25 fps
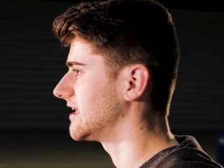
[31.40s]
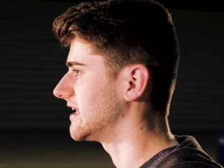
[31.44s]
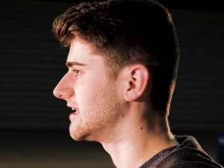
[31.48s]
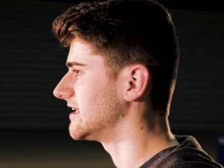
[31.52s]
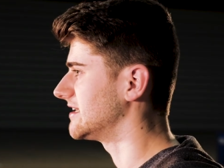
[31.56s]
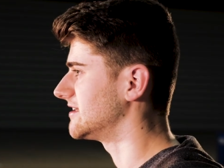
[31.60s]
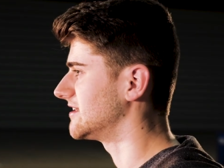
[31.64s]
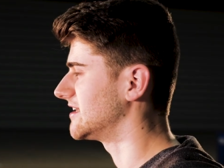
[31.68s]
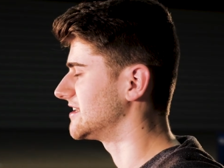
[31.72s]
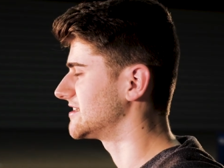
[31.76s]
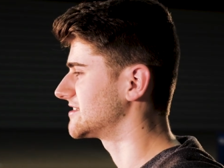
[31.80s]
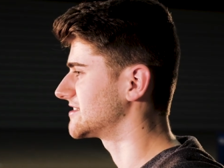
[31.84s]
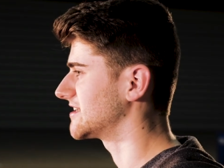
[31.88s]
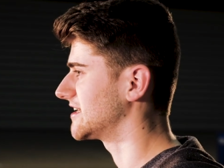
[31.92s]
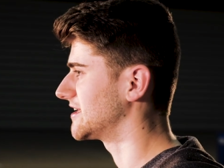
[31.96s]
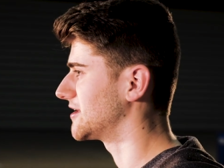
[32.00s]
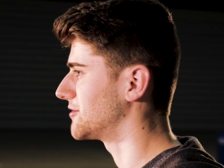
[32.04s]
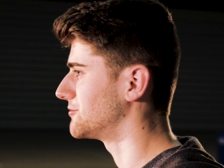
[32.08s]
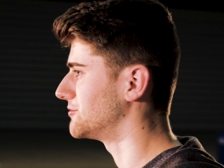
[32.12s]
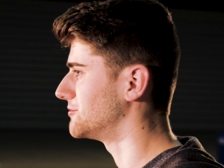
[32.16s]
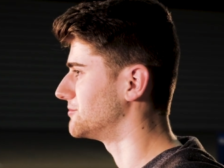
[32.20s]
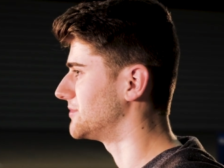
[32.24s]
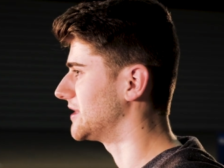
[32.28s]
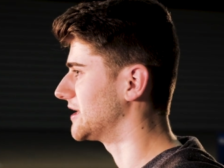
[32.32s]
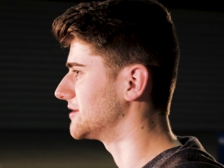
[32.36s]
They, they said I
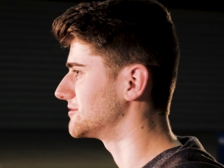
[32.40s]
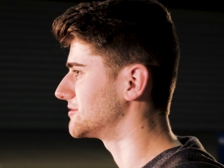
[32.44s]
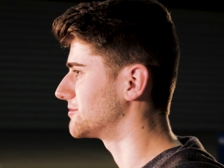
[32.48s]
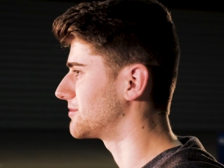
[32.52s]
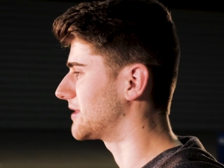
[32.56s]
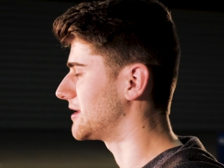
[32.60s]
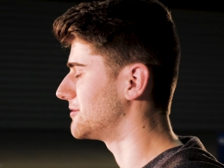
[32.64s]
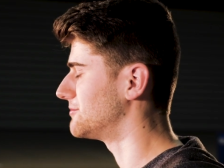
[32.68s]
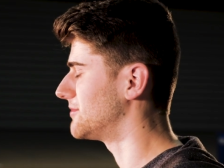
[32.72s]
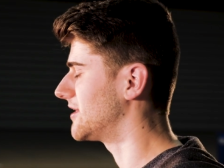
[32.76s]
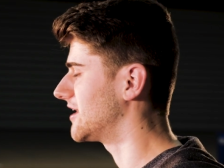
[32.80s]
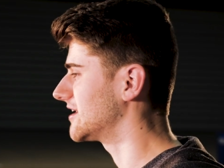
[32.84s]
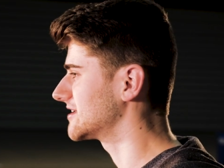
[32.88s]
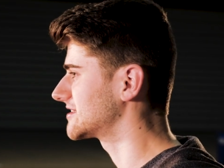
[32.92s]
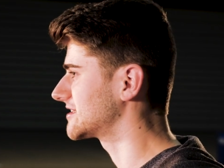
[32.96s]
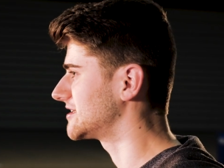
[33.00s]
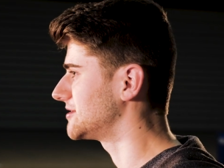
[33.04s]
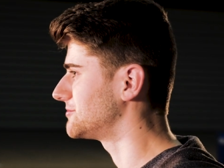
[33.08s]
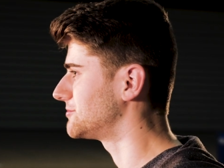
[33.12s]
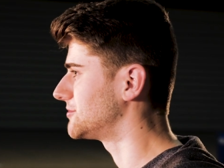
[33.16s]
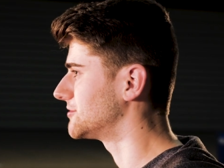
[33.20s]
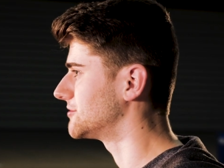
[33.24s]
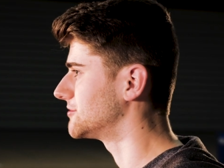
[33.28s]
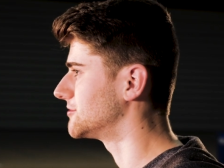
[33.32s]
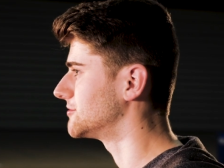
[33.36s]
wouldn't be able to play
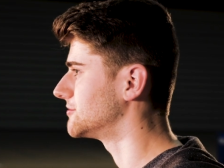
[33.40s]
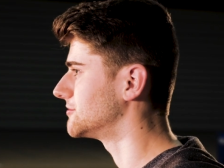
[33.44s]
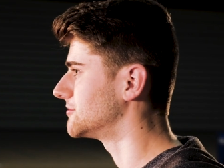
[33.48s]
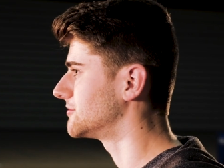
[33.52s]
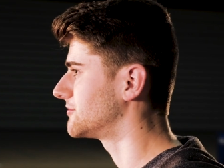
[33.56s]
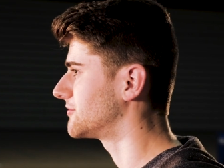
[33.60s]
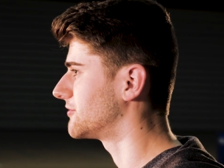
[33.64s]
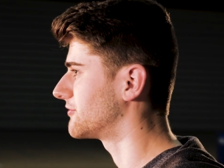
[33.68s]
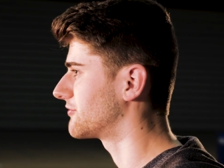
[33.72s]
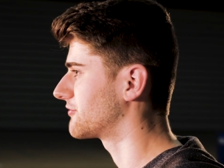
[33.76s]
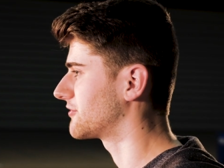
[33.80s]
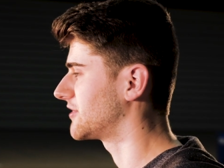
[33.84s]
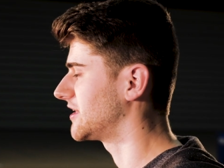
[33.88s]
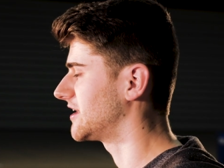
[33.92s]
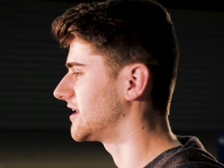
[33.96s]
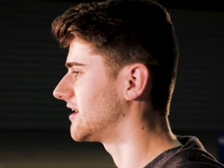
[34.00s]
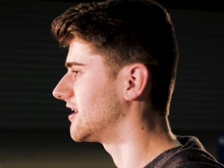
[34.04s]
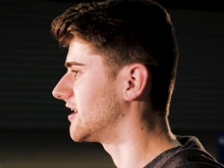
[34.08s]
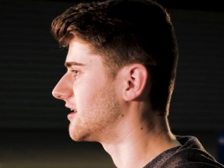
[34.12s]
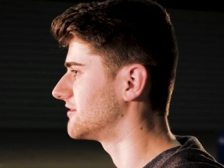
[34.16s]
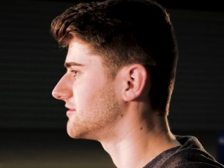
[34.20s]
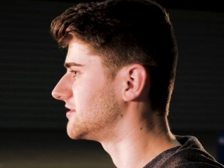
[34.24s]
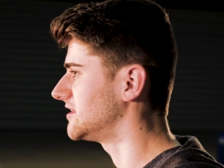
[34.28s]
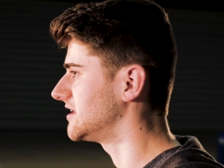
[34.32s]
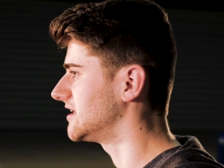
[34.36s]
basketball for three and a
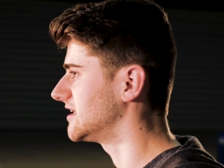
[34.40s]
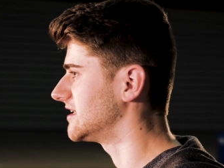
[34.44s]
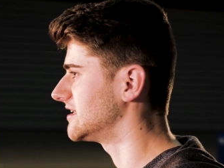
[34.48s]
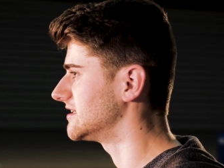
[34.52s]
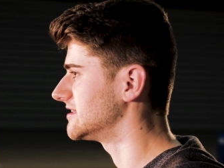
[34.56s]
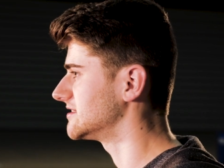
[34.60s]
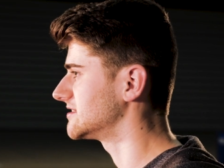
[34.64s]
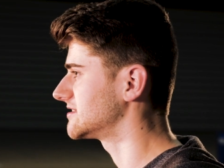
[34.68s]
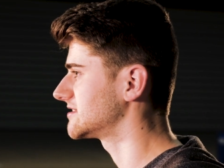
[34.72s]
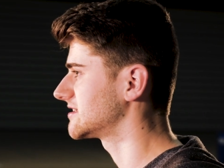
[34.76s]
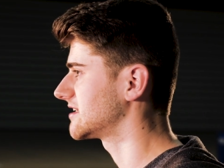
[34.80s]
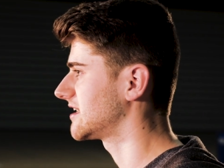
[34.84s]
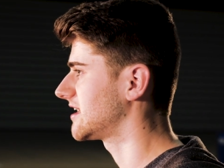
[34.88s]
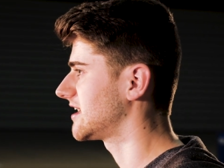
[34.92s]
half years